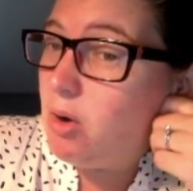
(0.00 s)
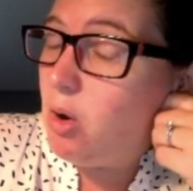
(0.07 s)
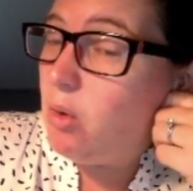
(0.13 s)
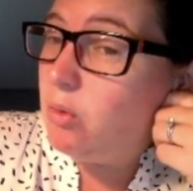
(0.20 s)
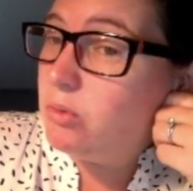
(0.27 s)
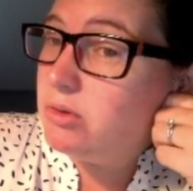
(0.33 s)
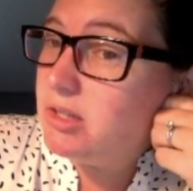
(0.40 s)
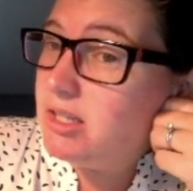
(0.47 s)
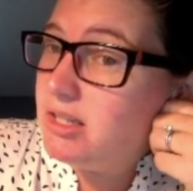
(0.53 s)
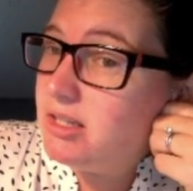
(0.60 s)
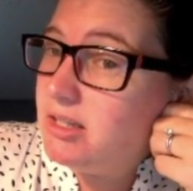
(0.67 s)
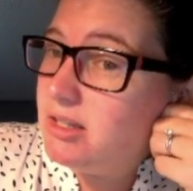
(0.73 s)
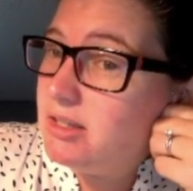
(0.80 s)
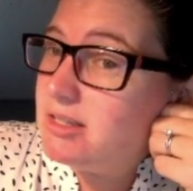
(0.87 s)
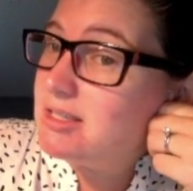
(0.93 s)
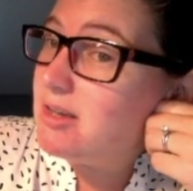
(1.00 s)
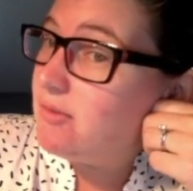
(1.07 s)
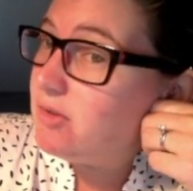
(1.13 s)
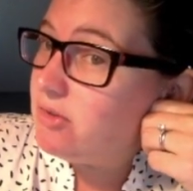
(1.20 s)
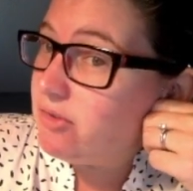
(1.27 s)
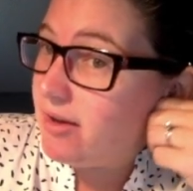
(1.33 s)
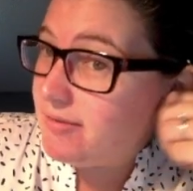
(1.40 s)
only
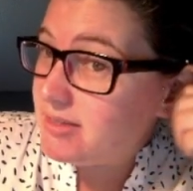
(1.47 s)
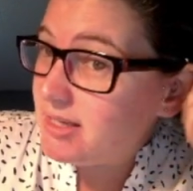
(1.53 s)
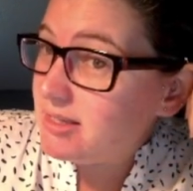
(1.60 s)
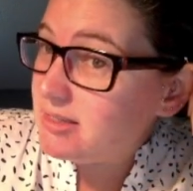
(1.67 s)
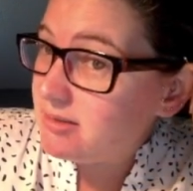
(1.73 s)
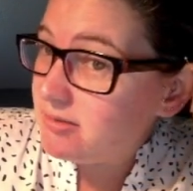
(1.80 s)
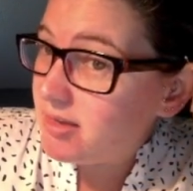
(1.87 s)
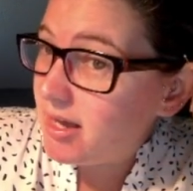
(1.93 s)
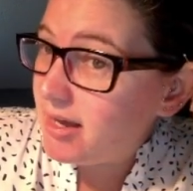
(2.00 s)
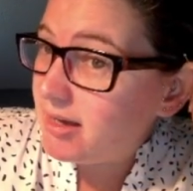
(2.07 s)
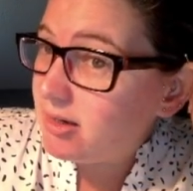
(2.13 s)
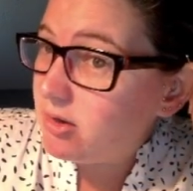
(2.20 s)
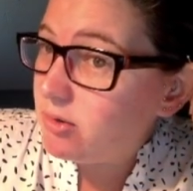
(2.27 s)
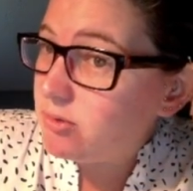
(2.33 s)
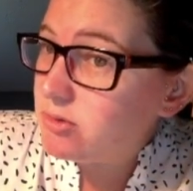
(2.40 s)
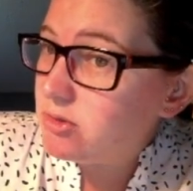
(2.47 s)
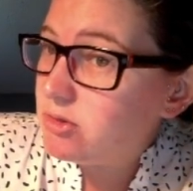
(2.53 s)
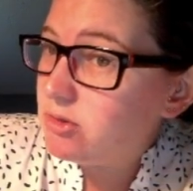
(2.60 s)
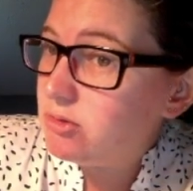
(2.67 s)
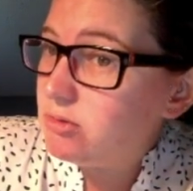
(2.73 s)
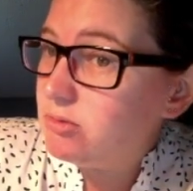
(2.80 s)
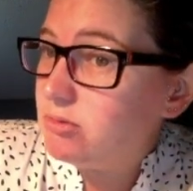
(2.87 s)
75 cents of that goes
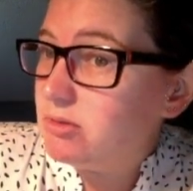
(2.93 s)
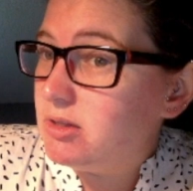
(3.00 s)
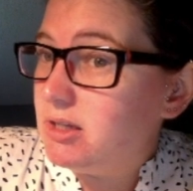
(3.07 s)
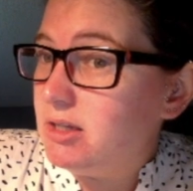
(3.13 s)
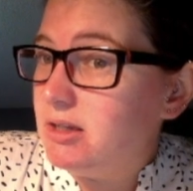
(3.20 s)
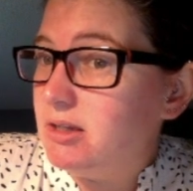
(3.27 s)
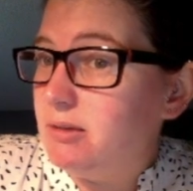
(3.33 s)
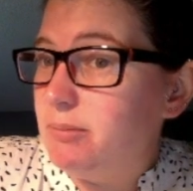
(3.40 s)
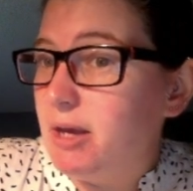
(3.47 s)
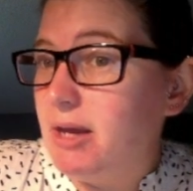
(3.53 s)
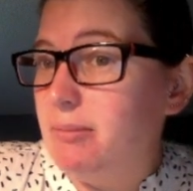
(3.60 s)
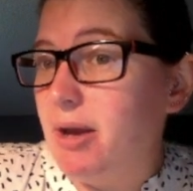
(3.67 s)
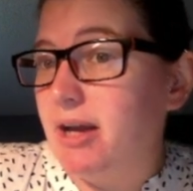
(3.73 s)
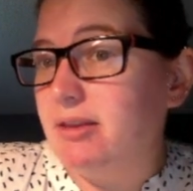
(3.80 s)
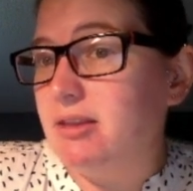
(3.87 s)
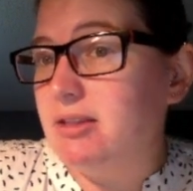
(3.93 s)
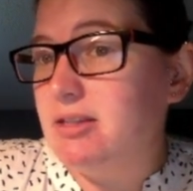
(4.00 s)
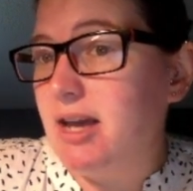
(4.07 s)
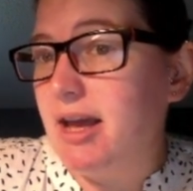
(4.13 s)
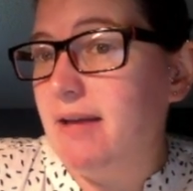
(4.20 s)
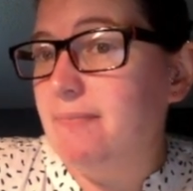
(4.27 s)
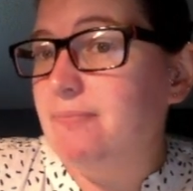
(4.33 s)
to the pay back the
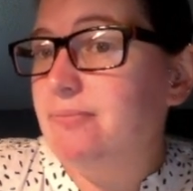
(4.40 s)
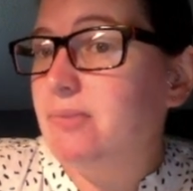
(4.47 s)
debt.